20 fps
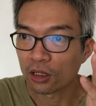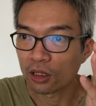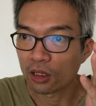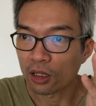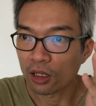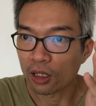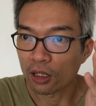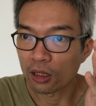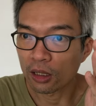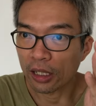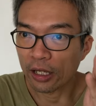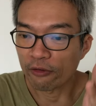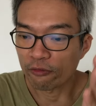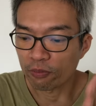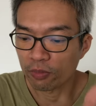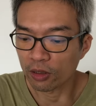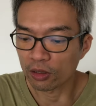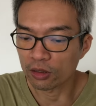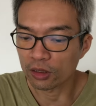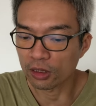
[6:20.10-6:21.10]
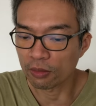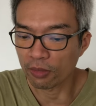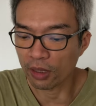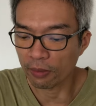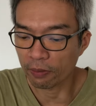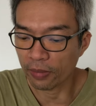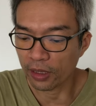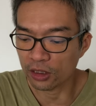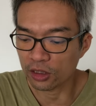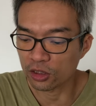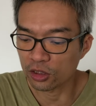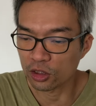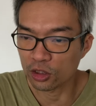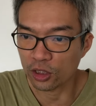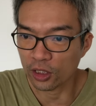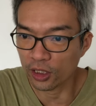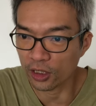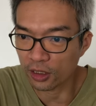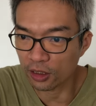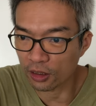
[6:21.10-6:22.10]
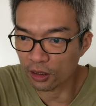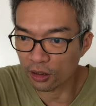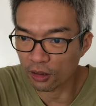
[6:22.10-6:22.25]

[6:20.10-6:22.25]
I've plotted my bazi chart.